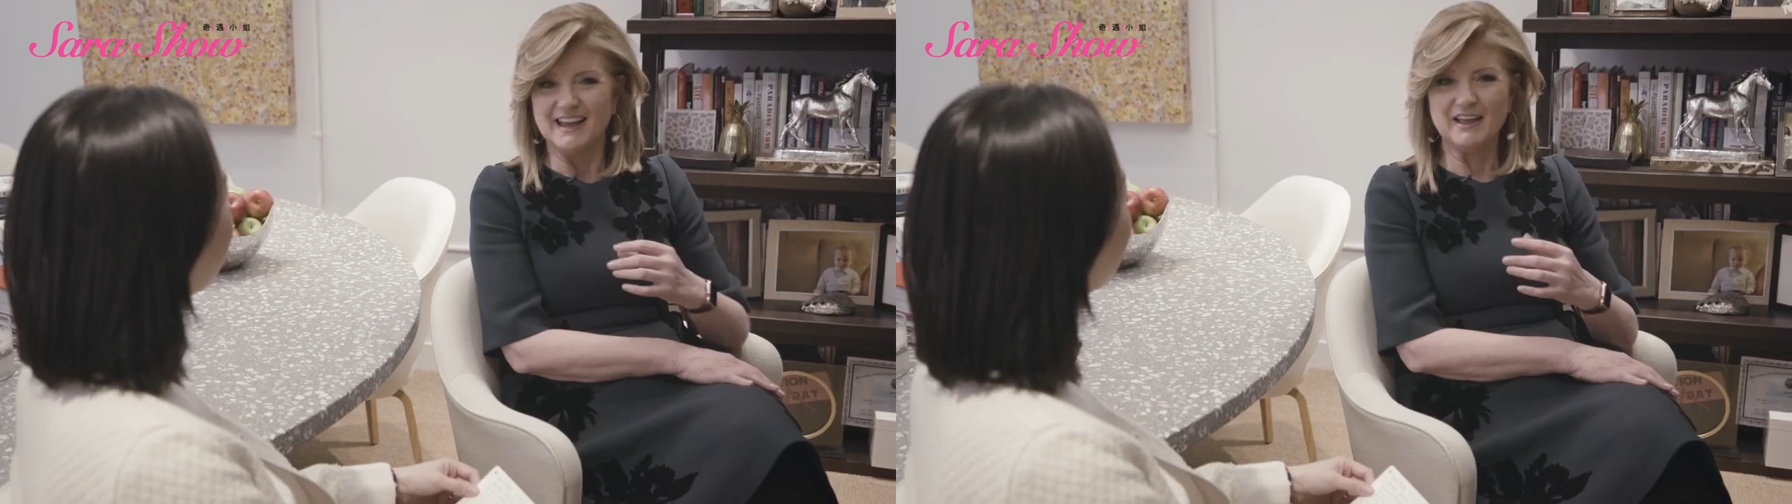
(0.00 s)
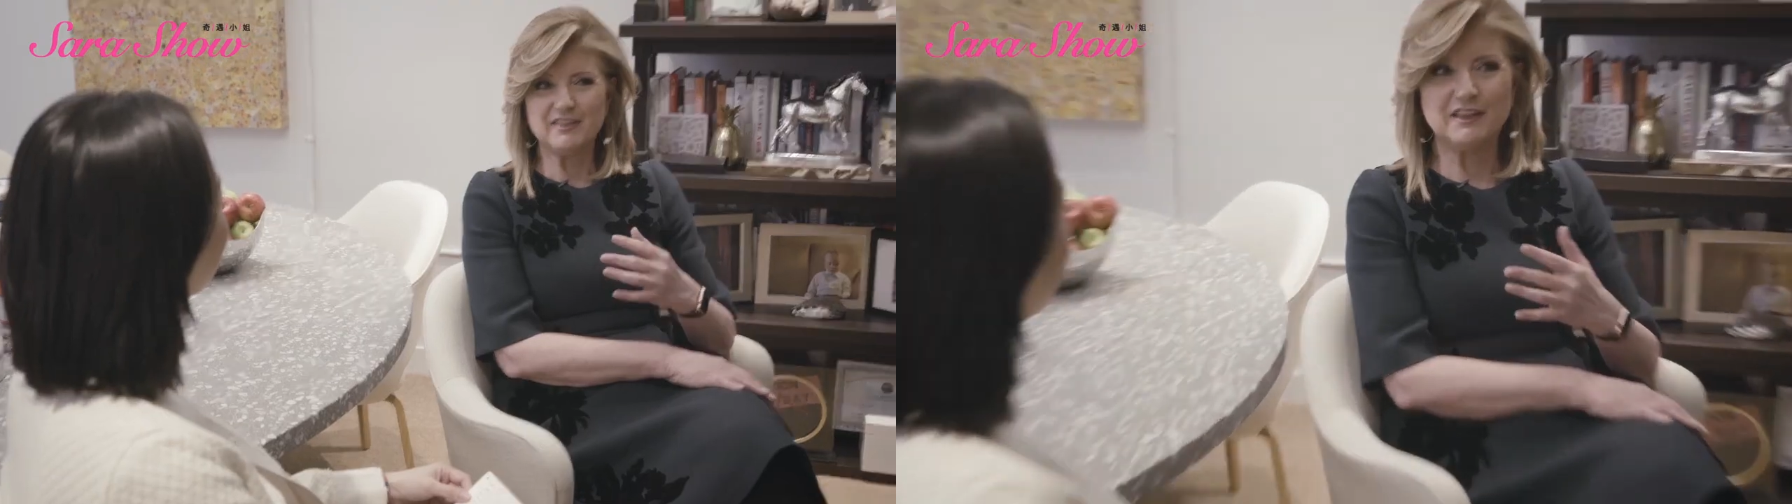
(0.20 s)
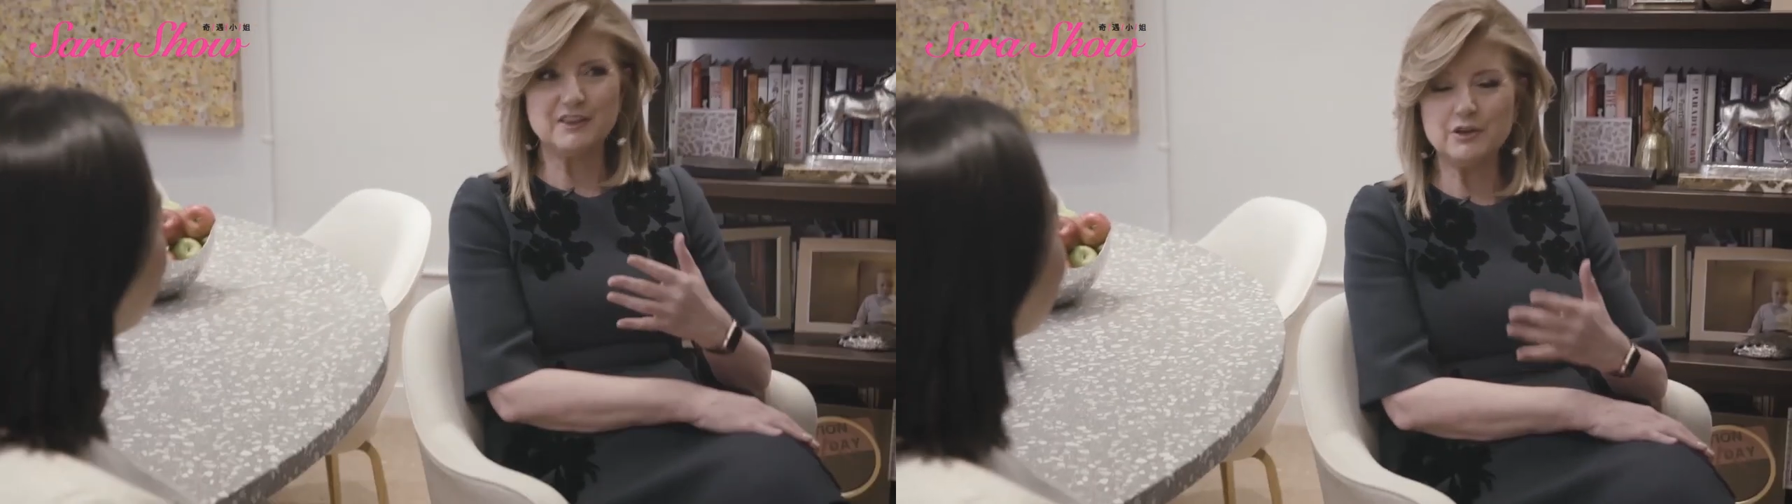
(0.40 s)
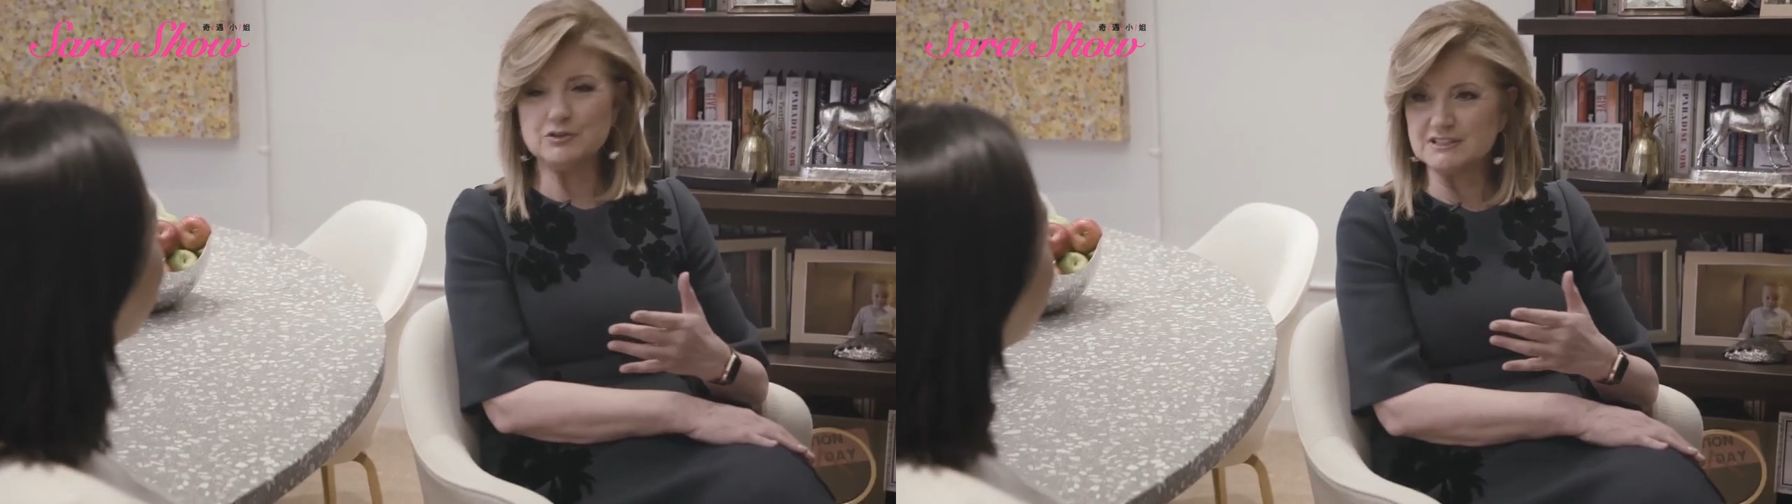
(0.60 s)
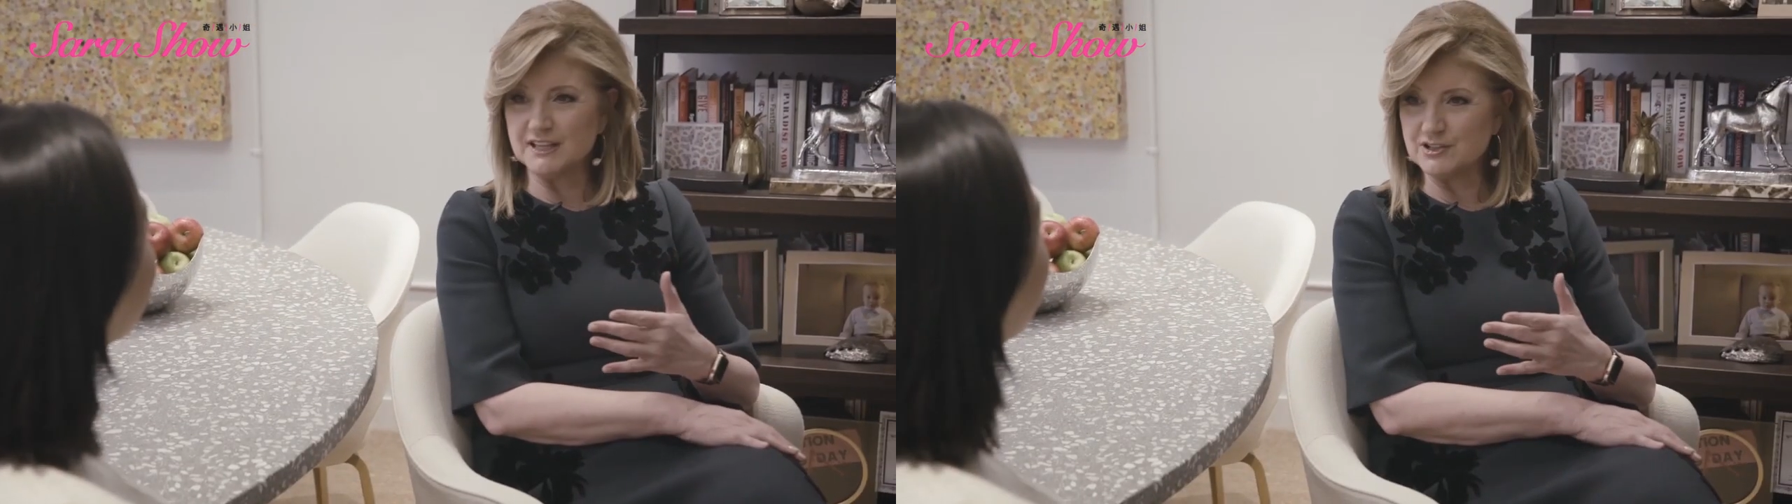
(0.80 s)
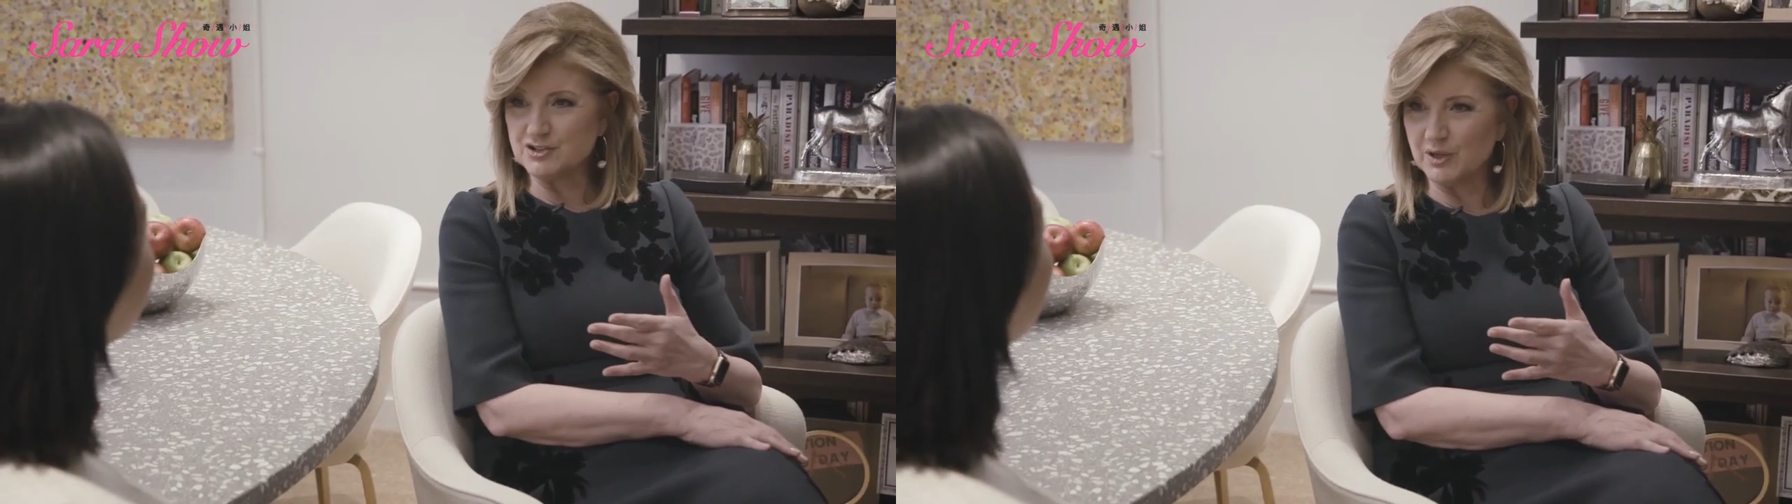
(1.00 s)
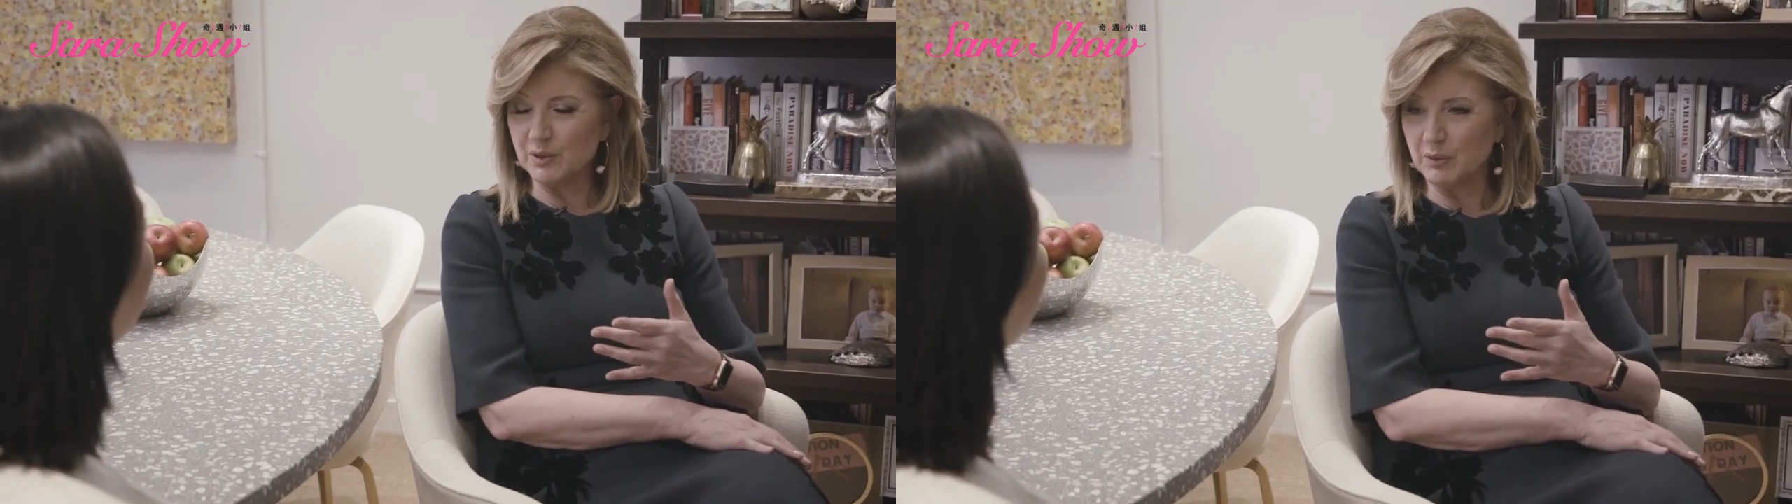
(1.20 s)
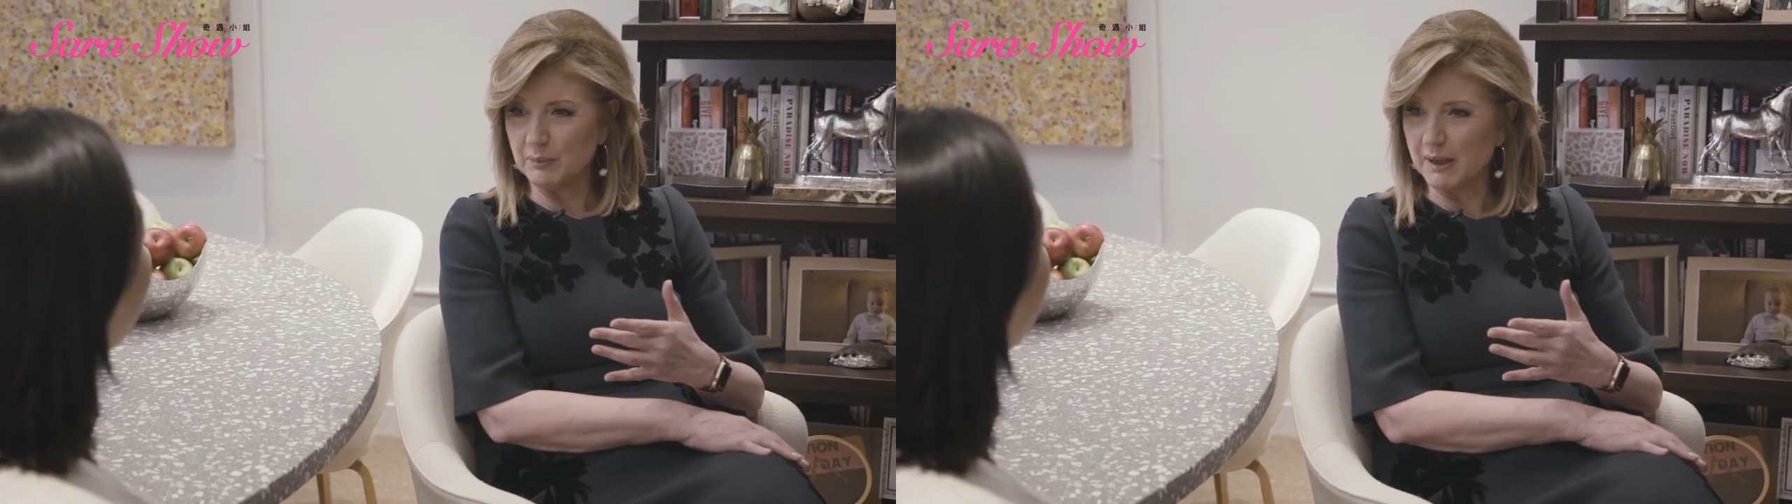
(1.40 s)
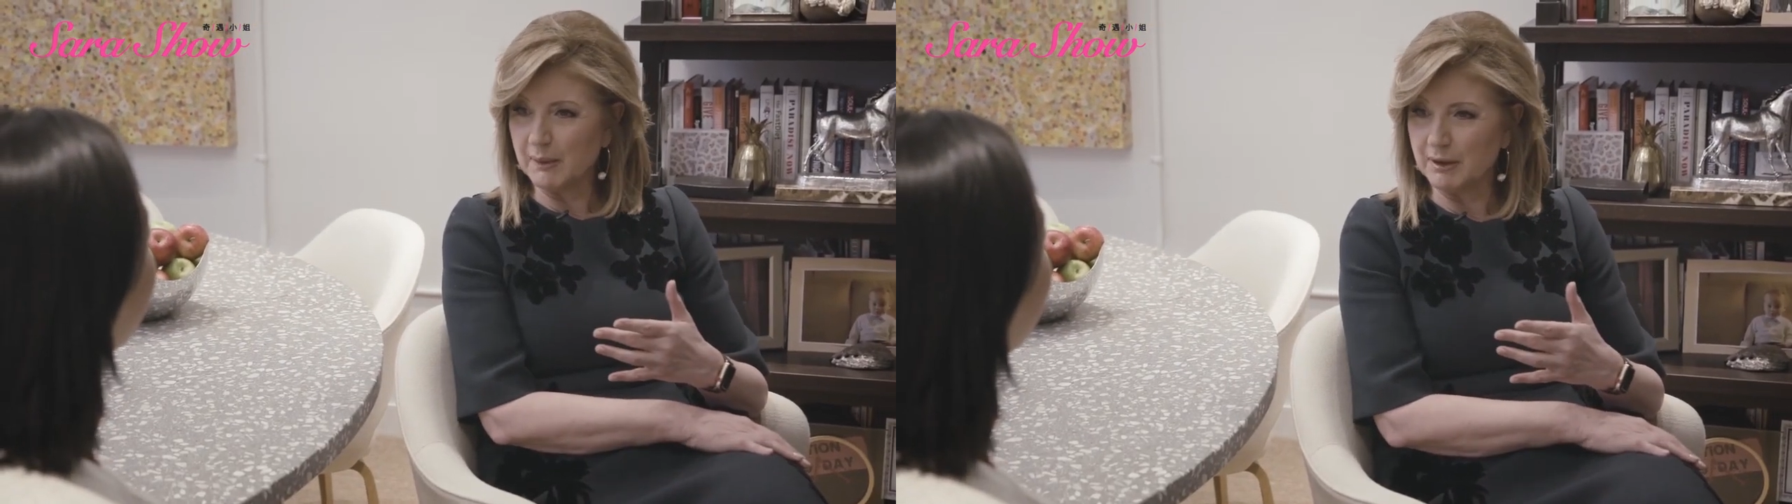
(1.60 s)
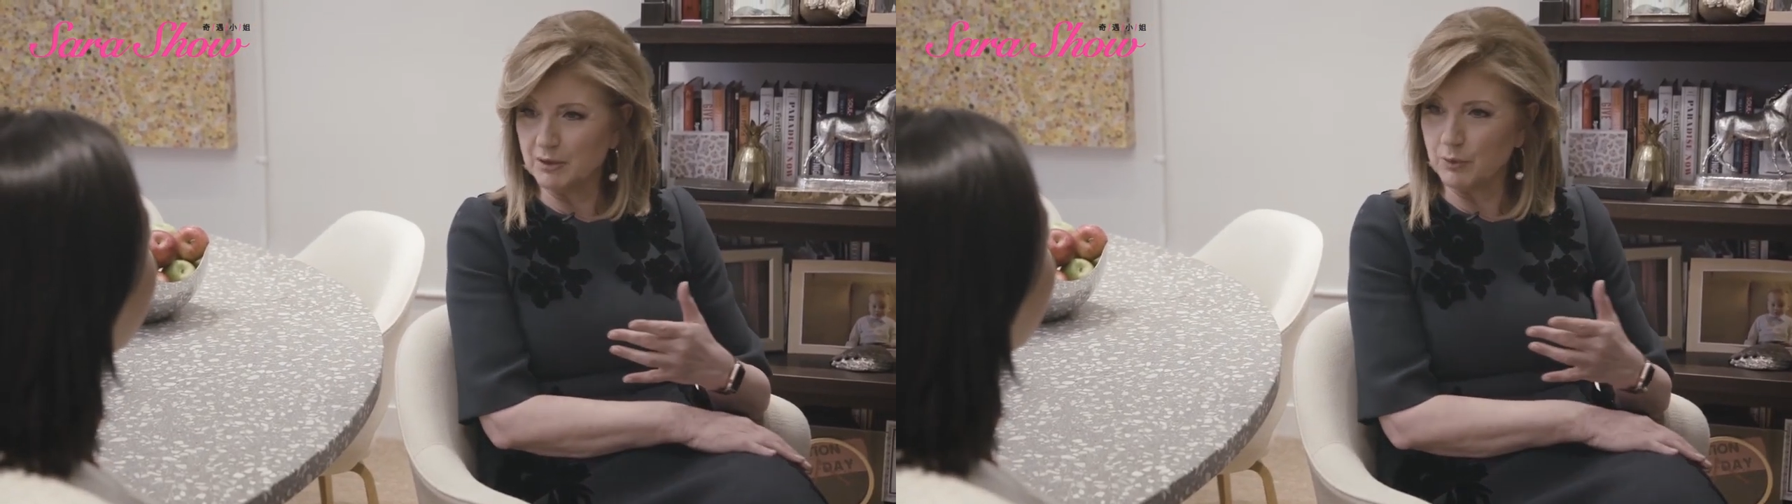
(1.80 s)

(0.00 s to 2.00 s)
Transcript: and the new century will be about